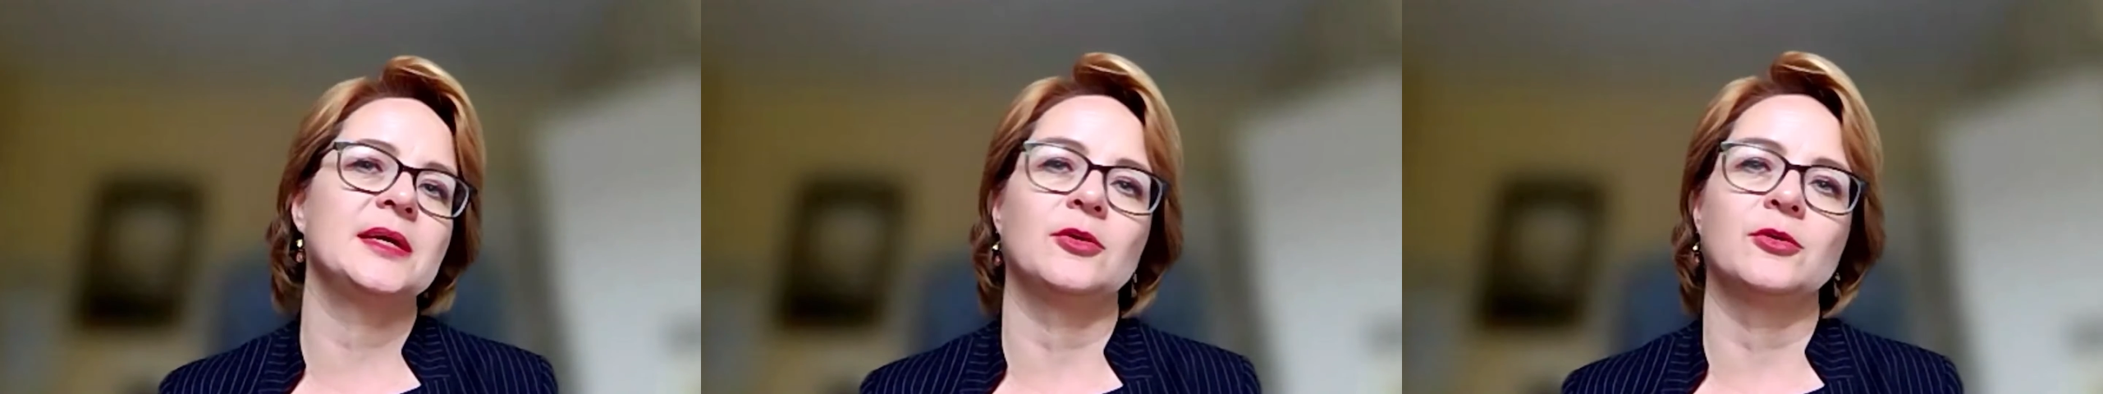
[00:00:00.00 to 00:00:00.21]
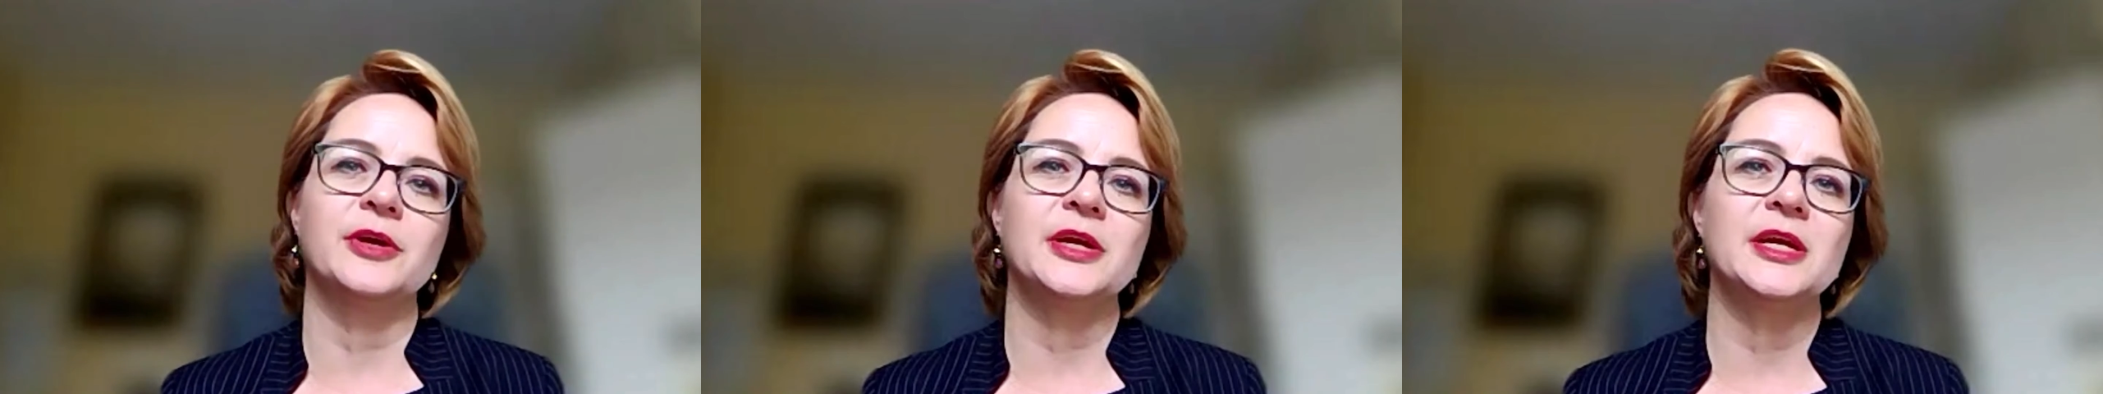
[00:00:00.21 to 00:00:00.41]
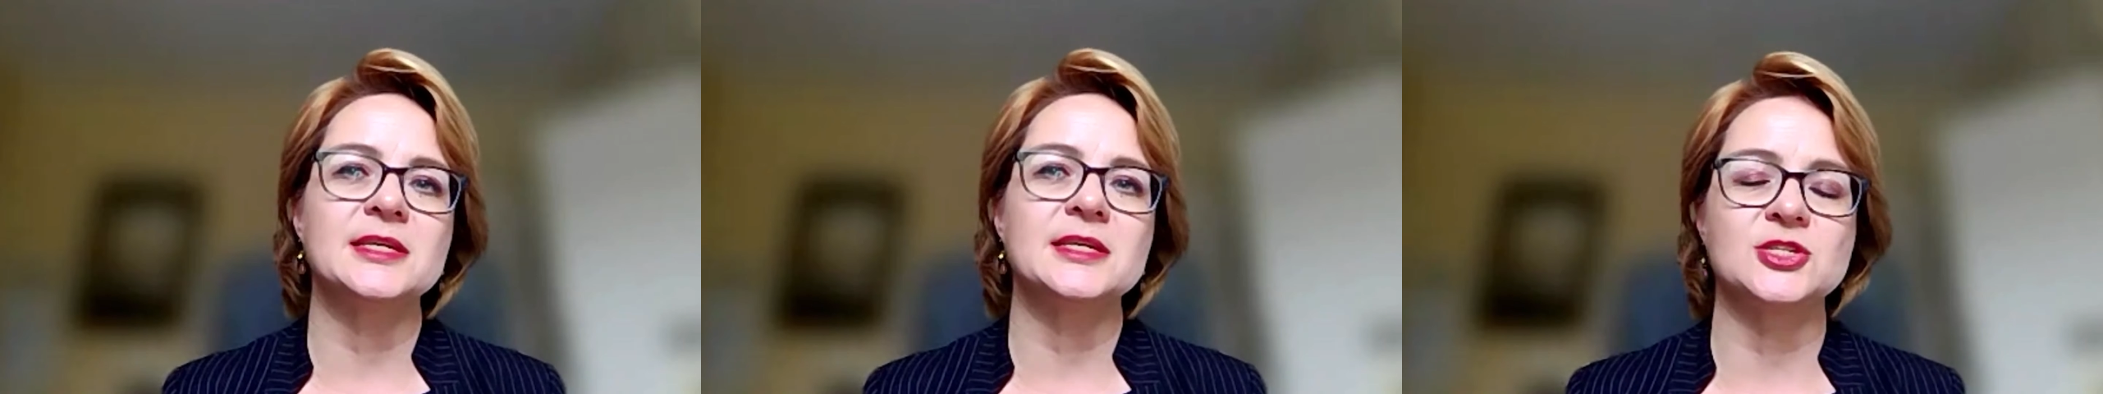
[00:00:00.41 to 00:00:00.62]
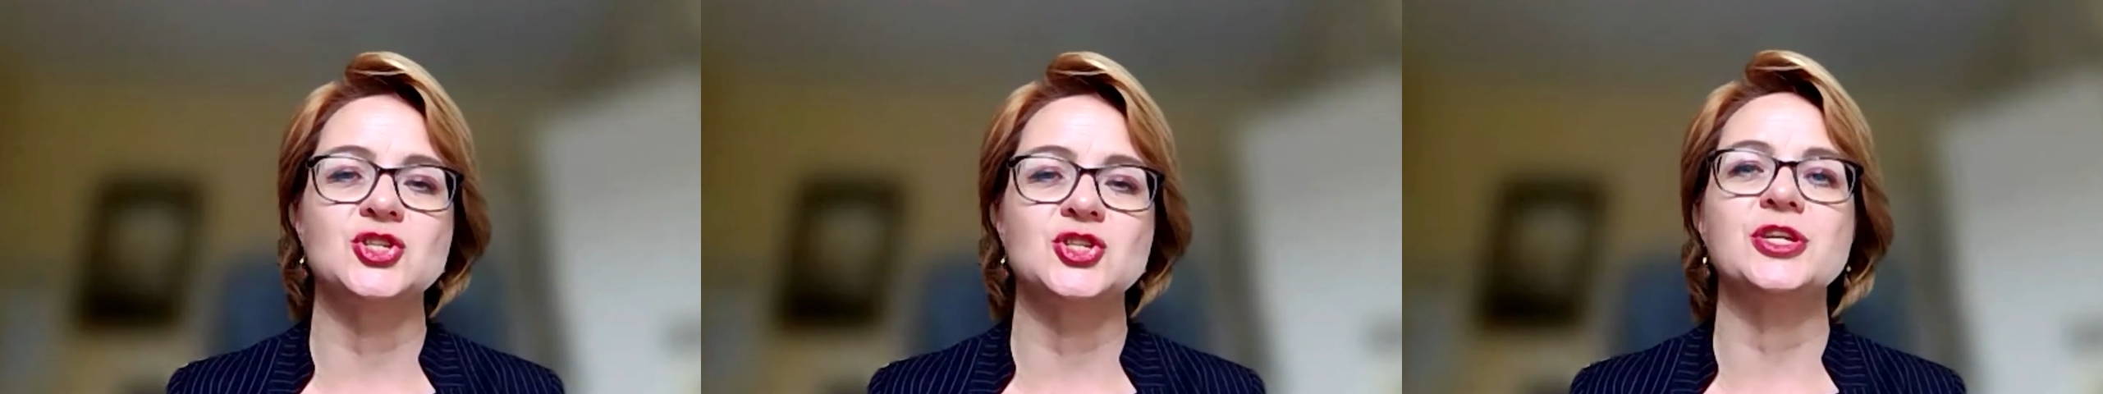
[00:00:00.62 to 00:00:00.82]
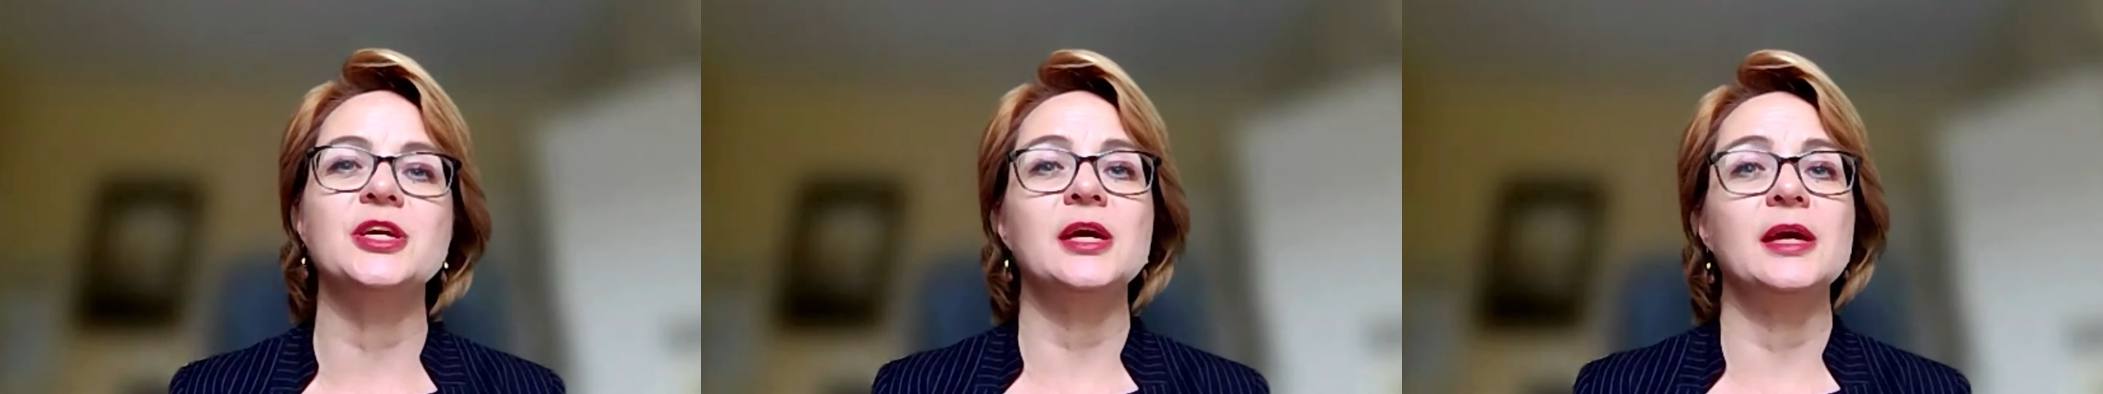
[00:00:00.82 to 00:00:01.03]
or
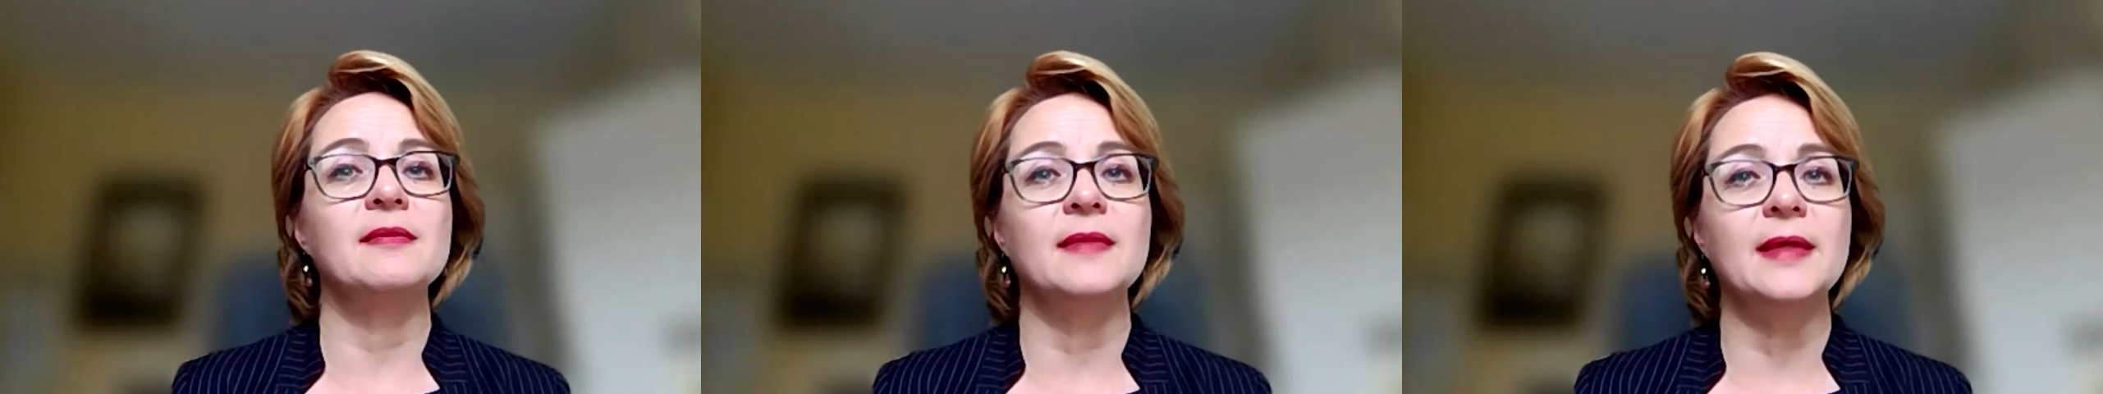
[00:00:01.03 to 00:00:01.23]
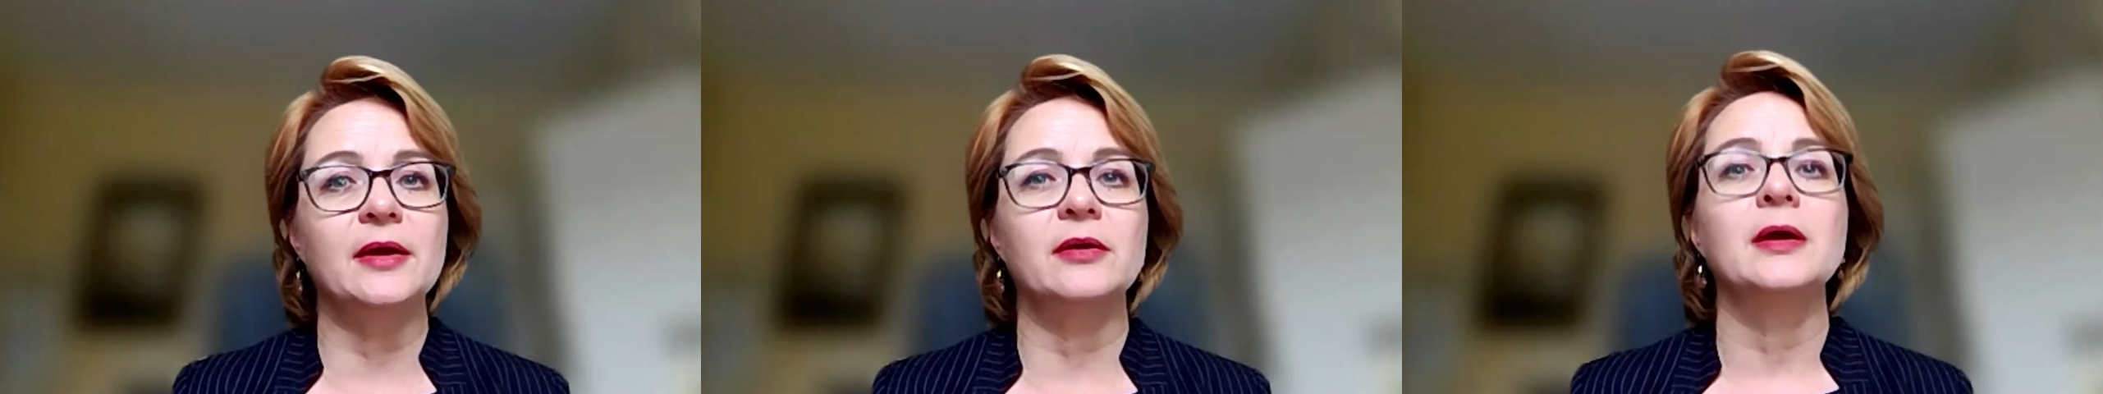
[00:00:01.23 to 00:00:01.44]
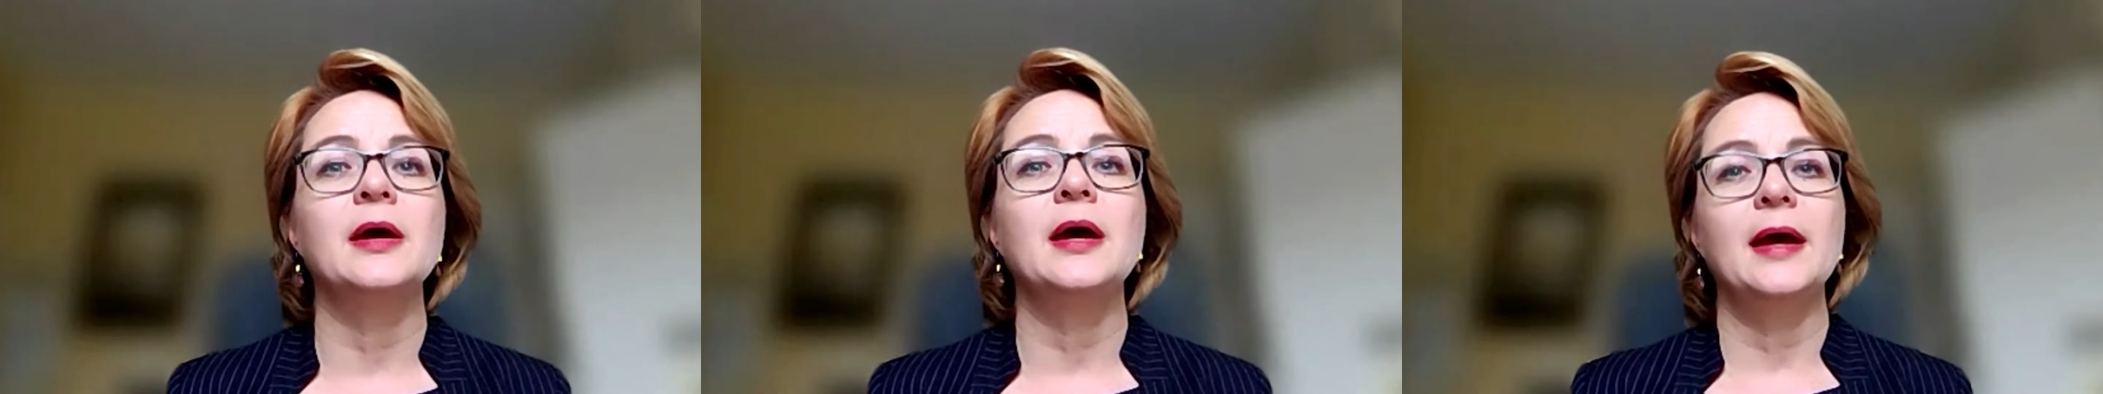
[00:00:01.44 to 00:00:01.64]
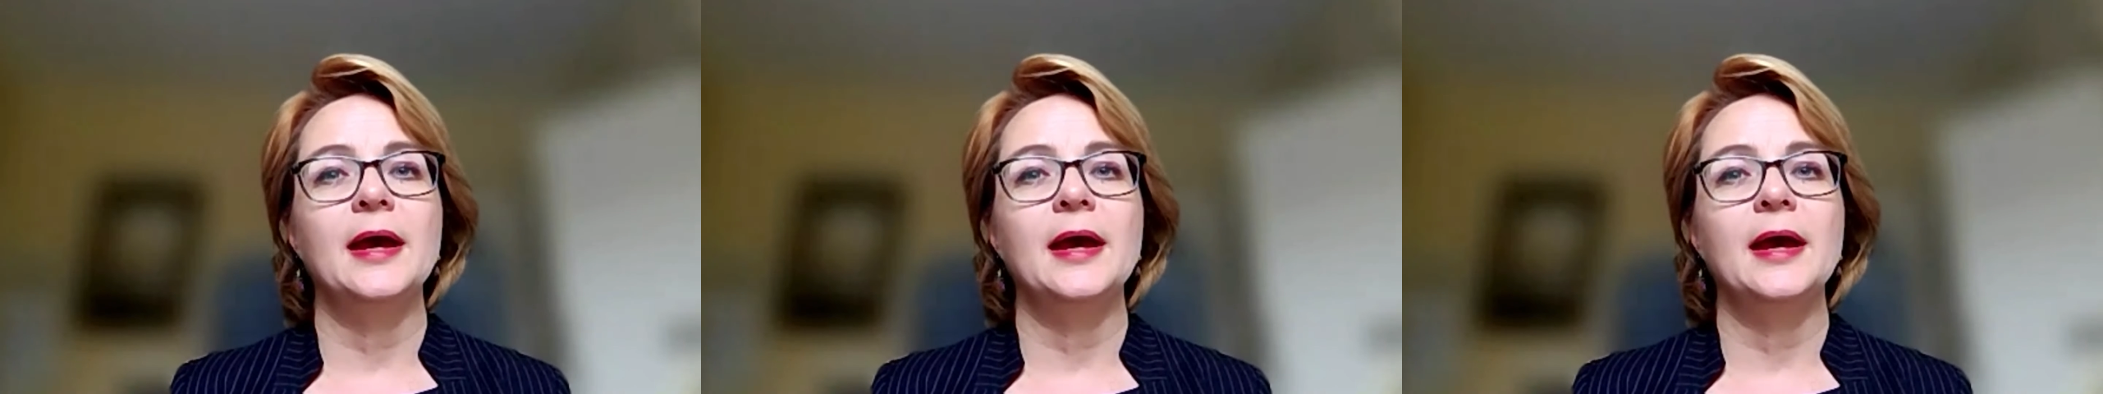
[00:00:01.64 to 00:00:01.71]
ESG in their